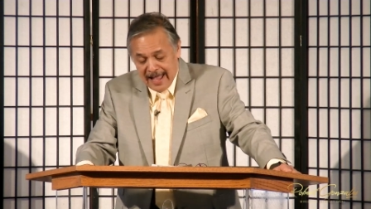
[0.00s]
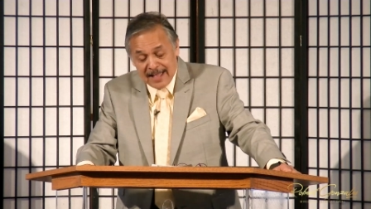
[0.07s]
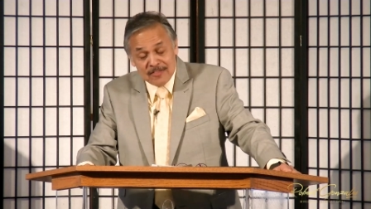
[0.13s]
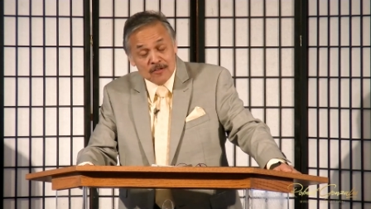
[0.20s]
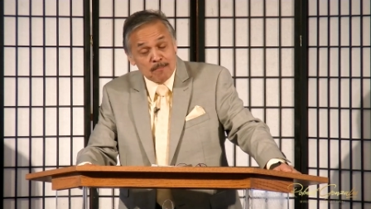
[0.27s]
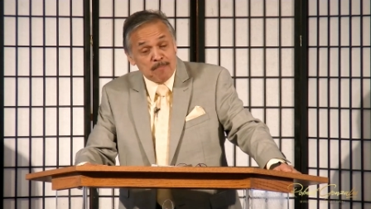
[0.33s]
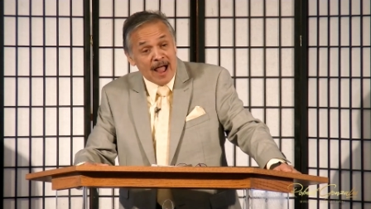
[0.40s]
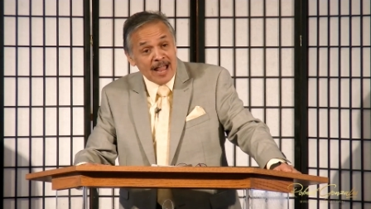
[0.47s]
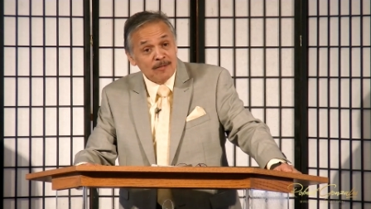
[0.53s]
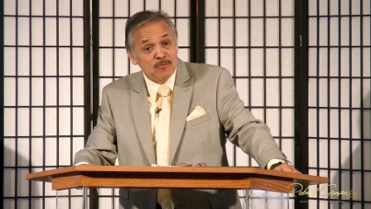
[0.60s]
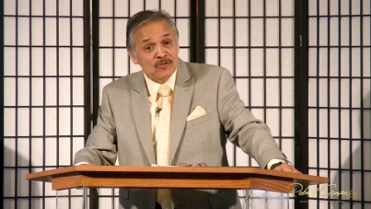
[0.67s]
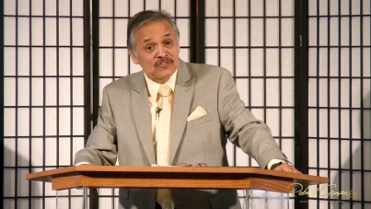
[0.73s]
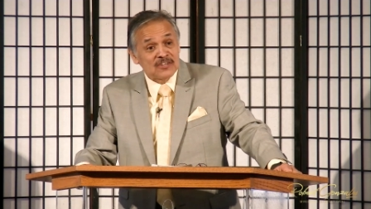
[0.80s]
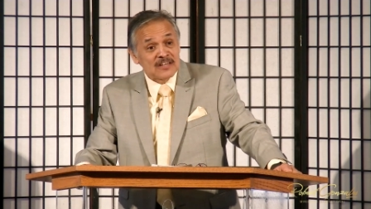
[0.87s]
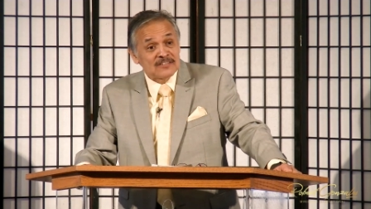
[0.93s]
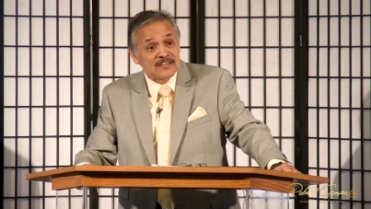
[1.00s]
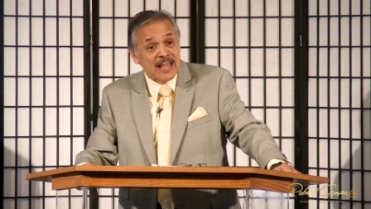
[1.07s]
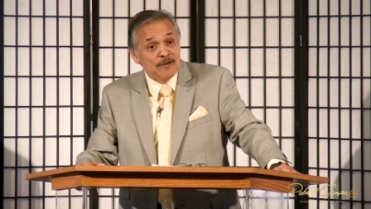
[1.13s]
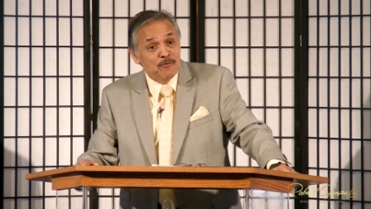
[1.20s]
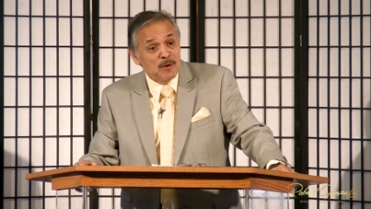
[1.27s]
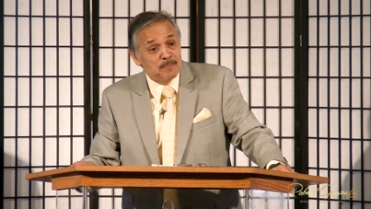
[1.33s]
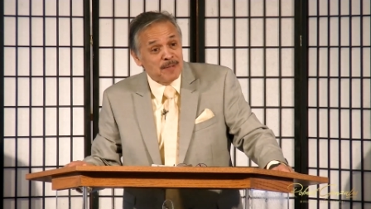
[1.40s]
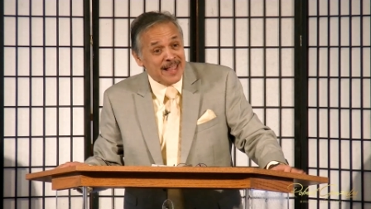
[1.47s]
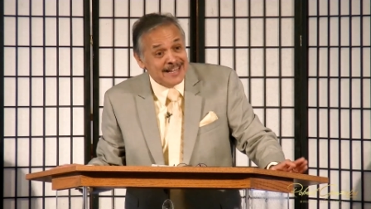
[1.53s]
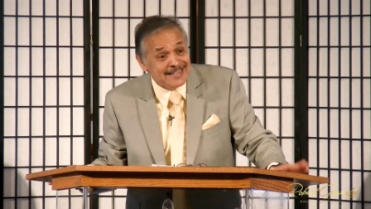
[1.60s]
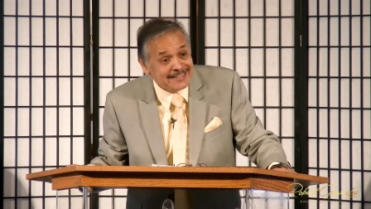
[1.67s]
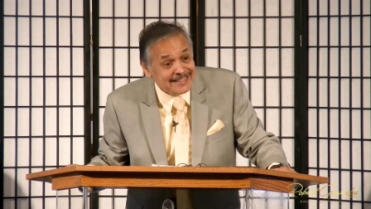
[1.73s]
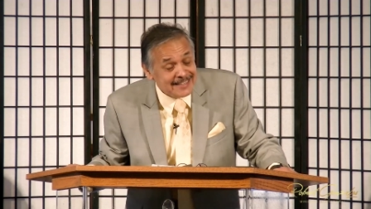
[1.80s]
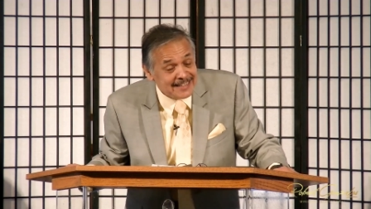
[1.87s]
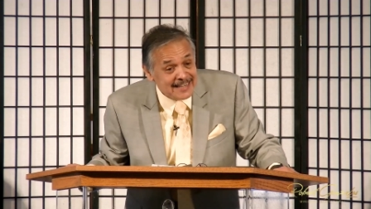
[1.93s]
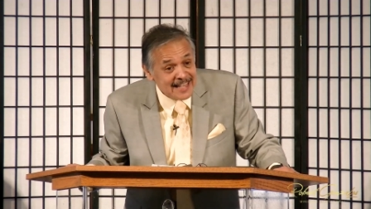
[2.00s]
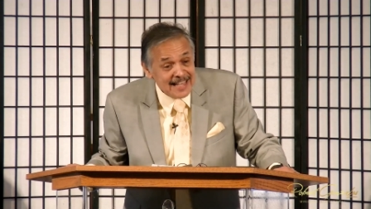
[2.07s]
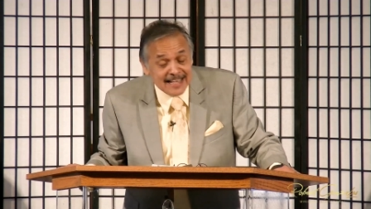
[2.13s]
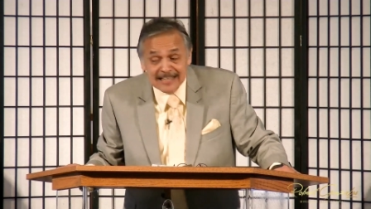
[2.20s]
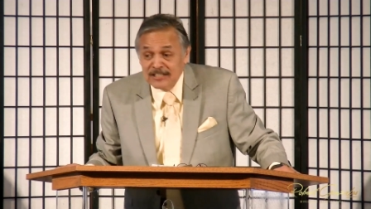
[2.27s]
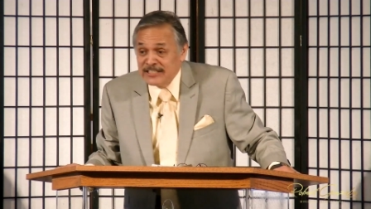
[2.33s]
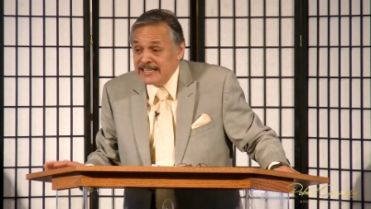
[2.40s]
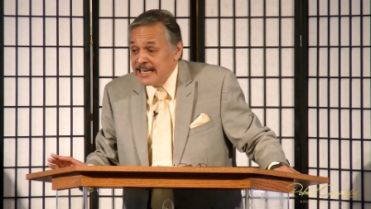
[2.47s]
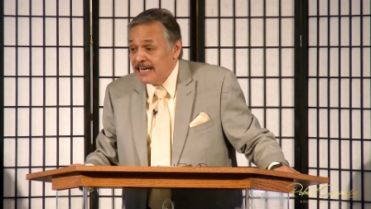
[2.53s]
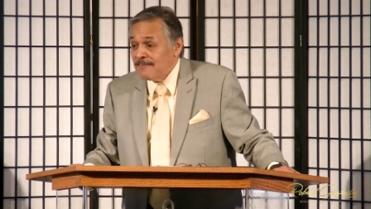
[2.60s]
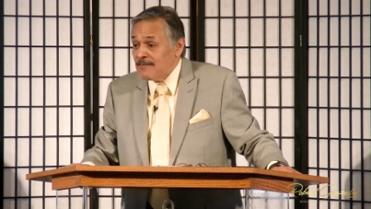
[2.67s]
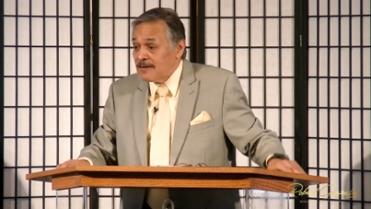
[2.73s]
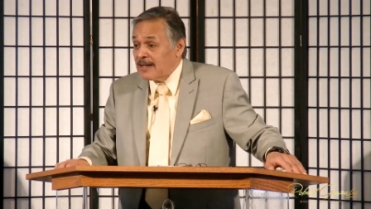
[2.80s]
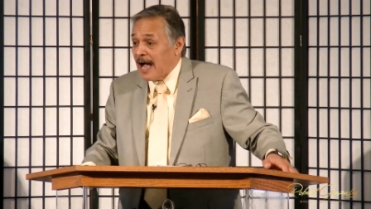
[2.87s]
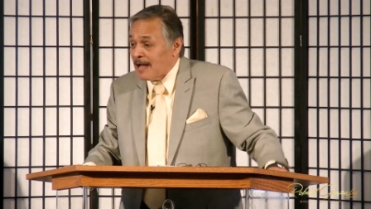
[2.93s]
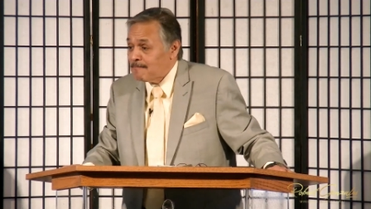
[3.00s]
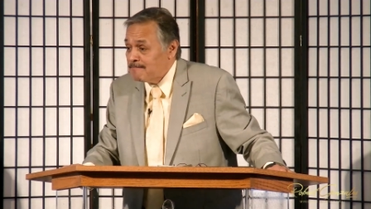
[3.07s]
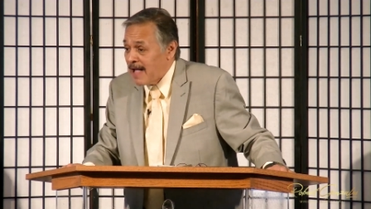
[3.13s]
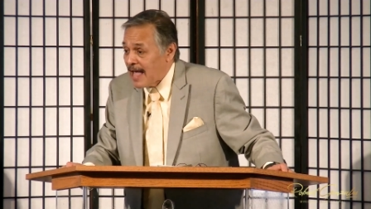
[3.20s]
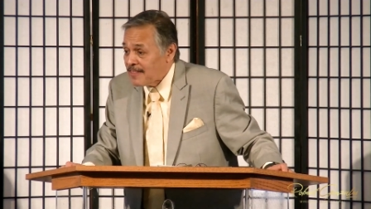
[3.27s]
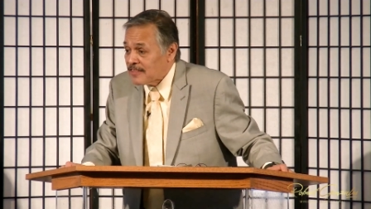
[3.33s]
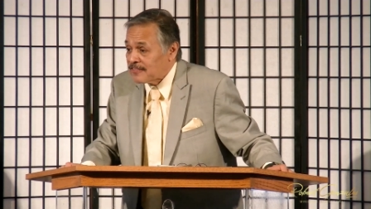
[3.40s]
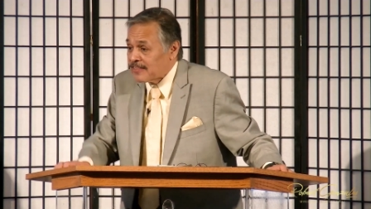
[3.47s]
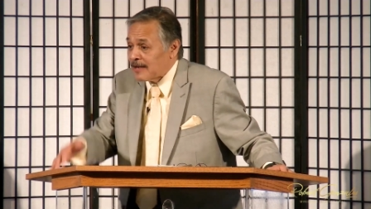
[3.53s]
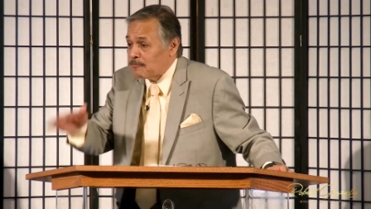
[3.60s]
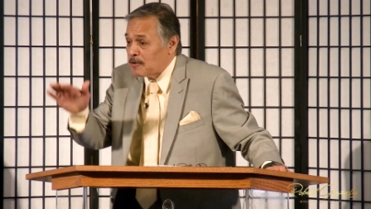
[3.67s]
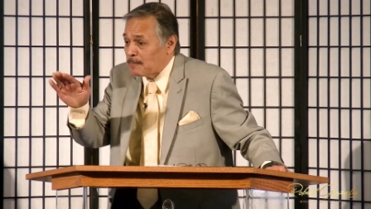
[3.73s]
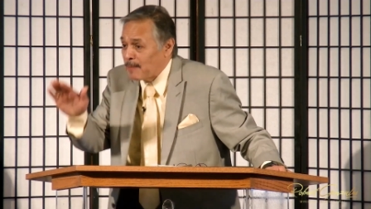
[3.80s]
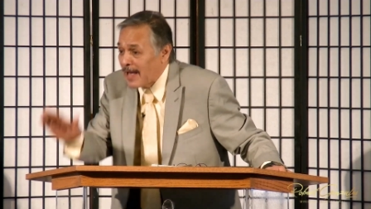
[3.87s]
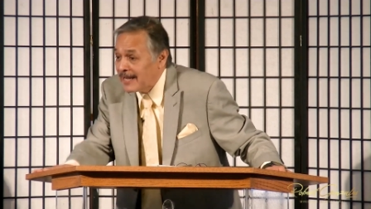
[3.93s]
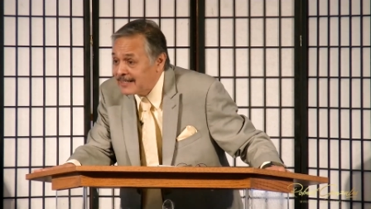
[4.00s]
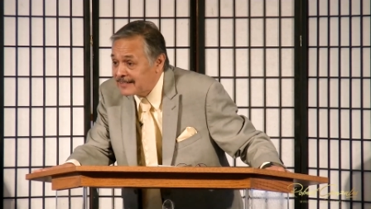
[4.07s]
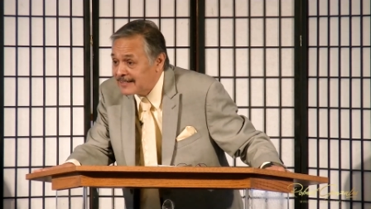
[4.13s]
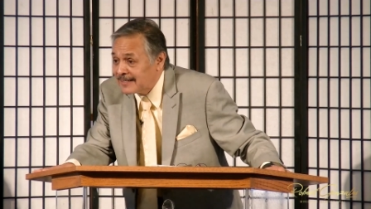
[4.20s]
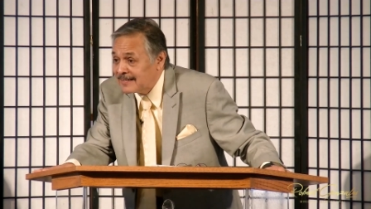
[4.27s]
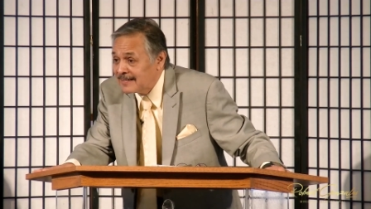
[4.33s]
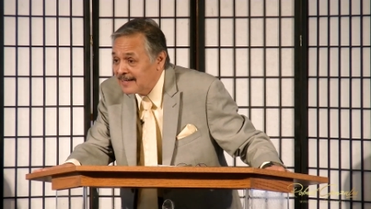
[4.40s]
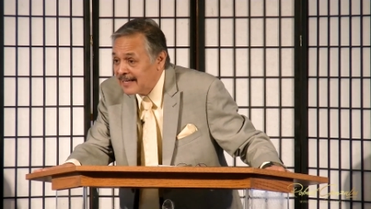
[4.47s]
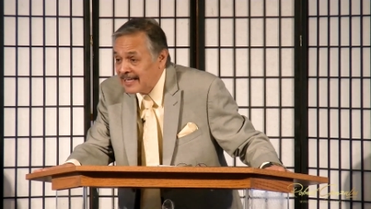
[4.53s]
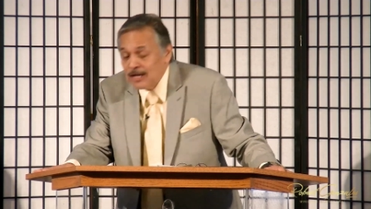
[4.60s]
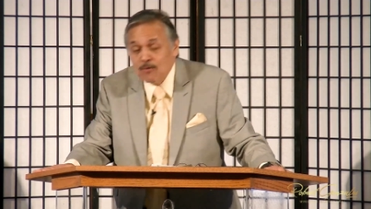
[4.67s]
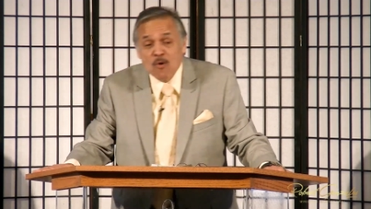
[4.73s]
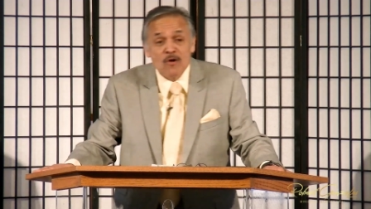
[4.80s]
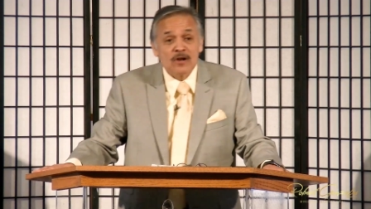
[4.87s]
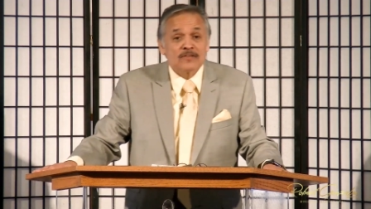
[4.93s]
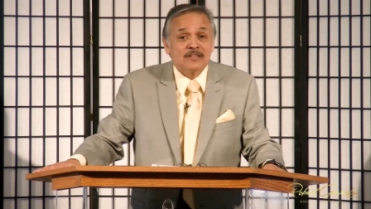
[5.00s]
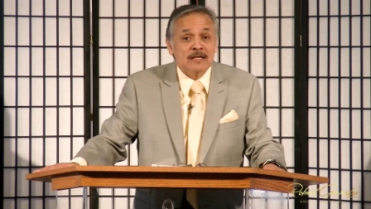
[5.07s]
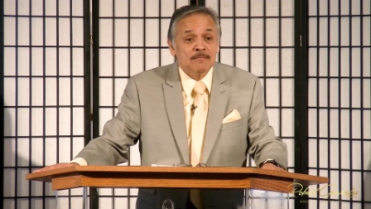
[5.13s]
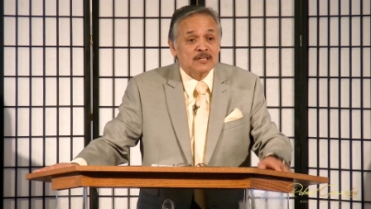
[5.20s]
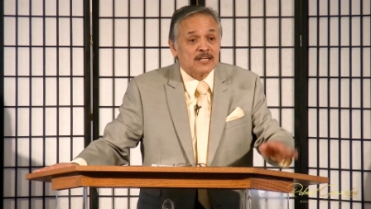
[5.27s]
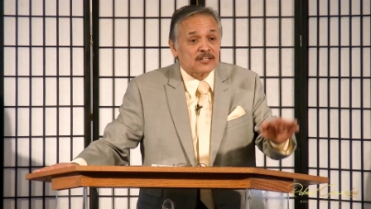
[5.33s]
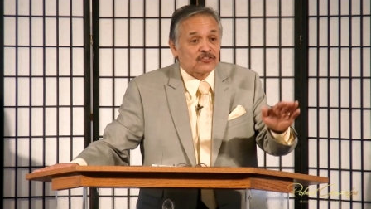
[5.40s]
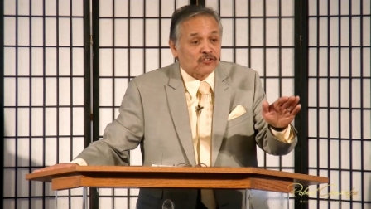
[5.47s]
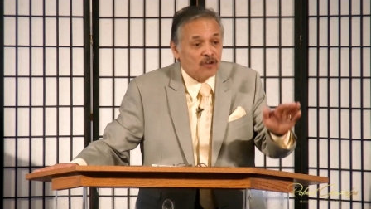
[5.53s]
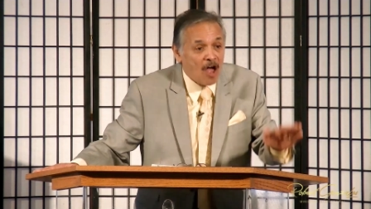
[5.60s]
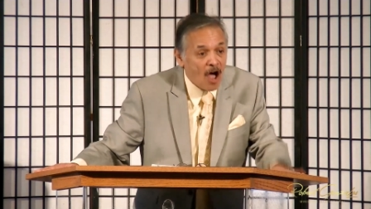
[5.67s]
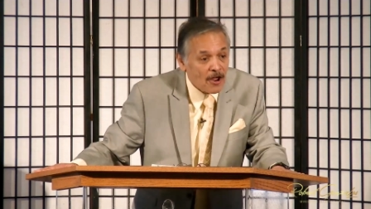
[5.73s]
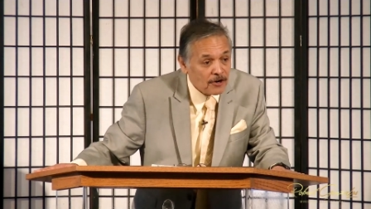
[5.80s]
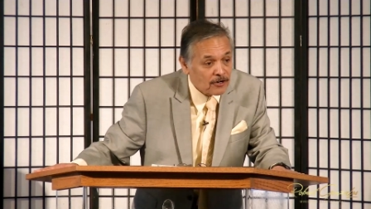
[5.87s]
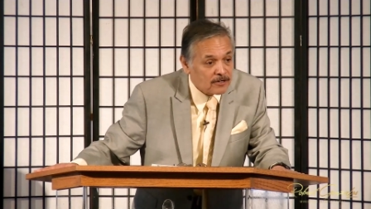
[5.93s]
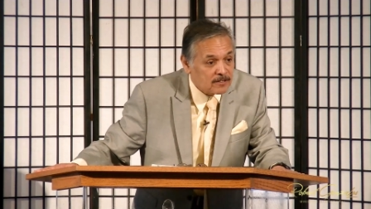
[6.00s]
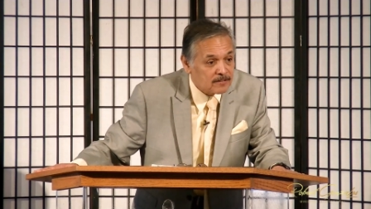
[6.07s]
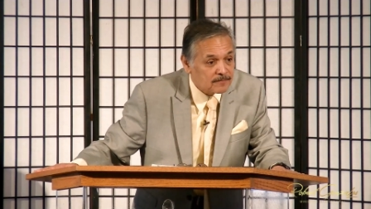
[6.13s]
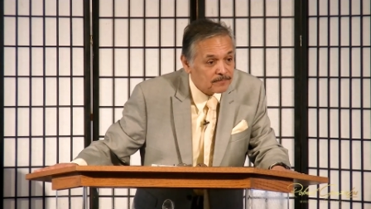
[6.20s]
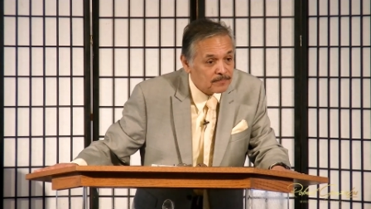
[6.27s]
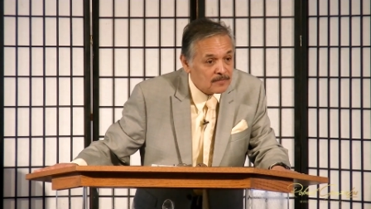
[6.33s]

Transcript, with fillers: And the Bible says they repented. Nineveh got mad that they repented. He wanted them to get slaughtered.